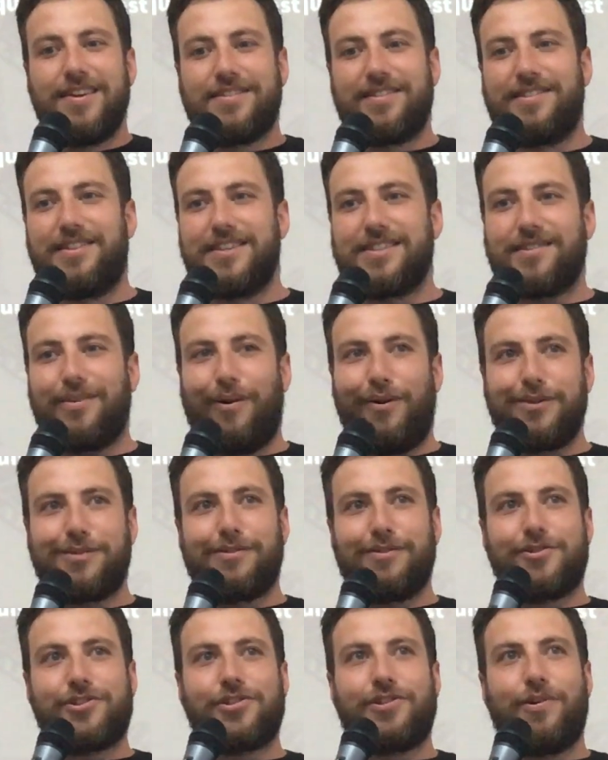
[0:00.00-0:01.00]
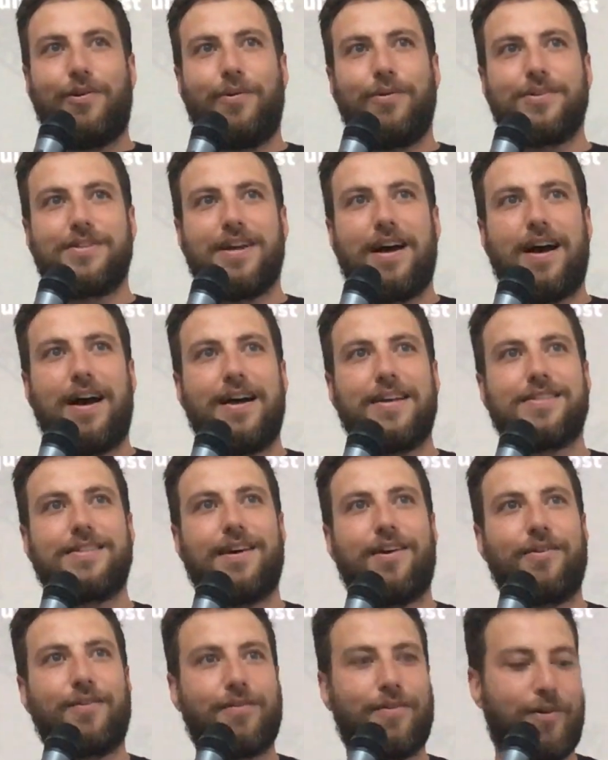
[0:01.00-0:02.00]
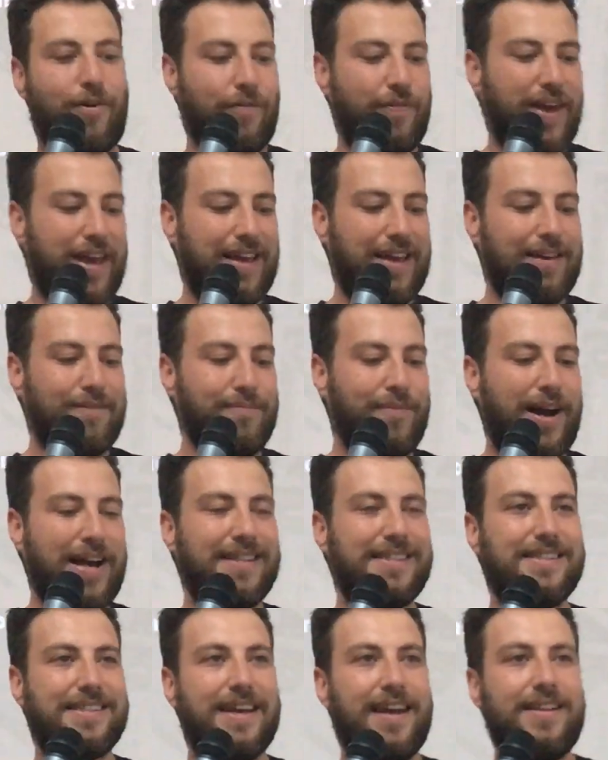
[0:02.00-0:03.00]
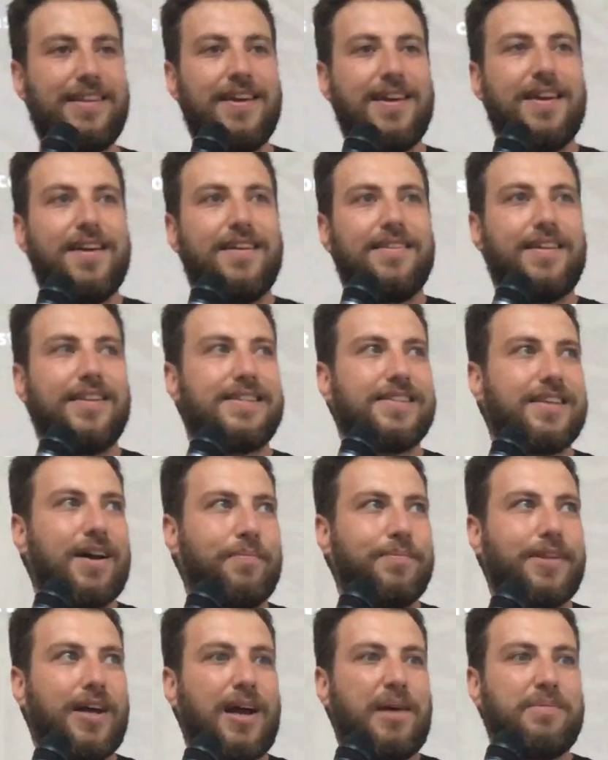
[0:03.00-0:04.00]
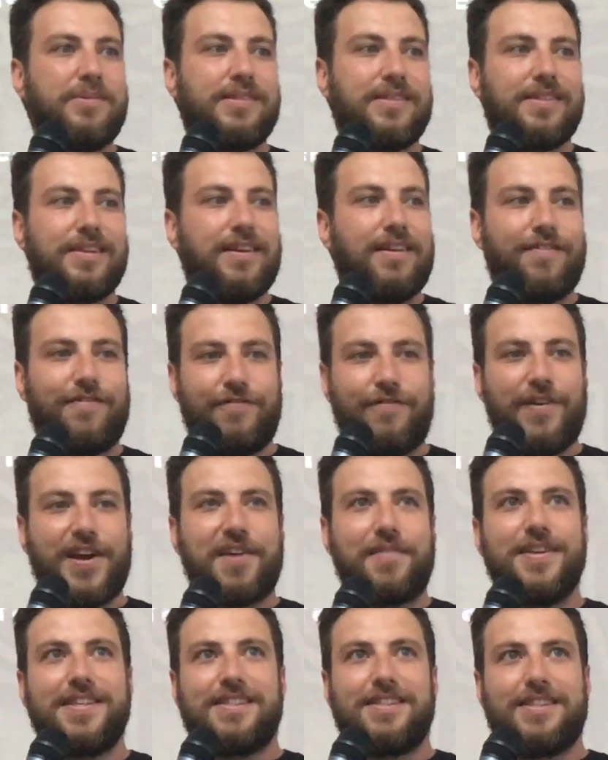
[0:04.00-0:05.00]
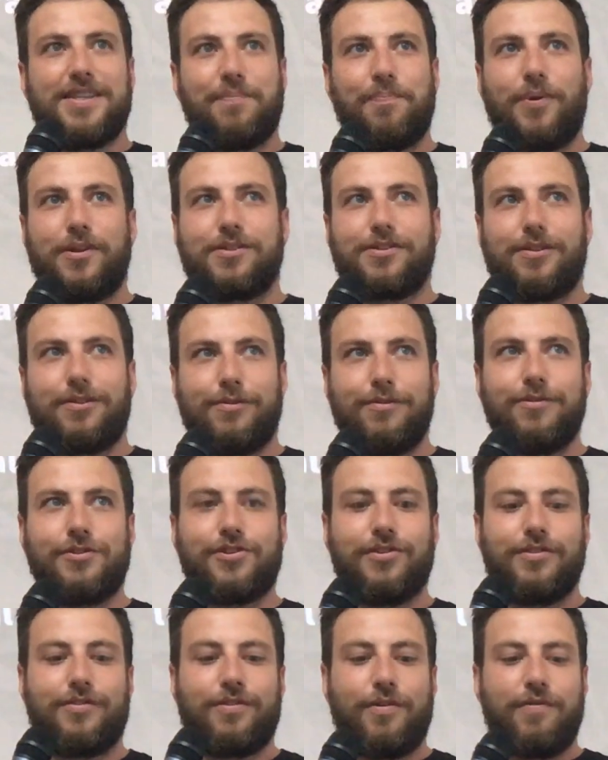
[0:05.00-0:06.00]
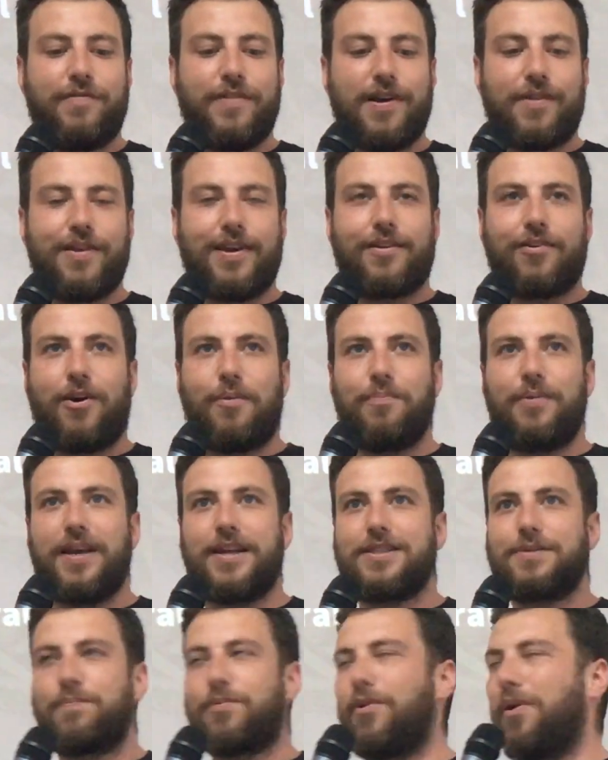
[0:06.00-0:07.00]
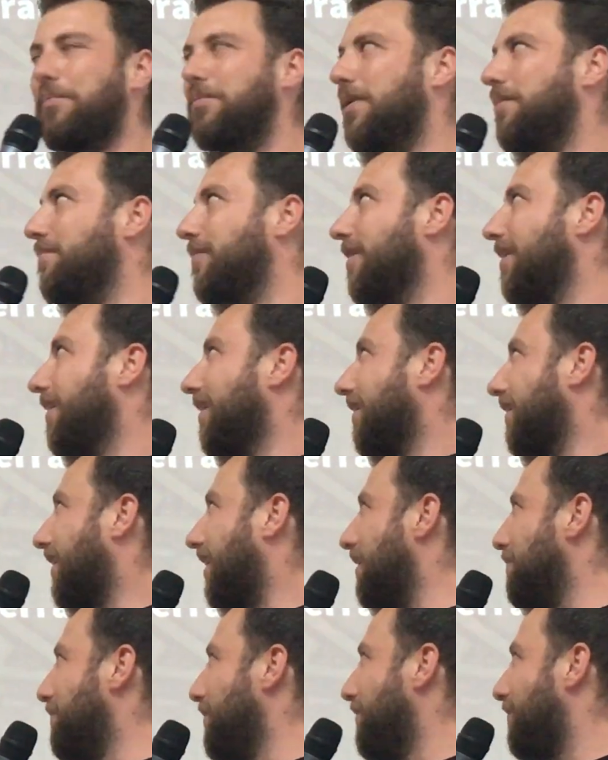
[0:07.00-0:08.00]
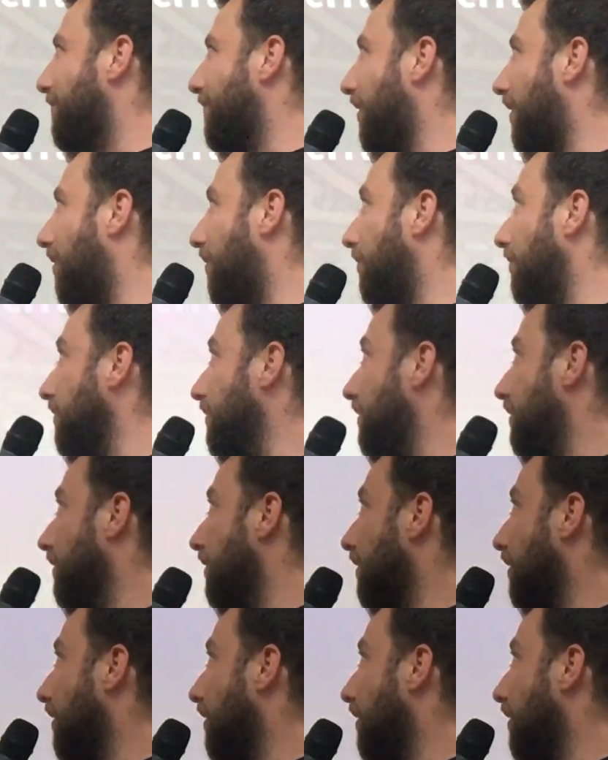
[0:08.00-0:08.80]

So this also shows us our growth hacking mindset, that sometimes a very simple solution to a very complex problem can be found.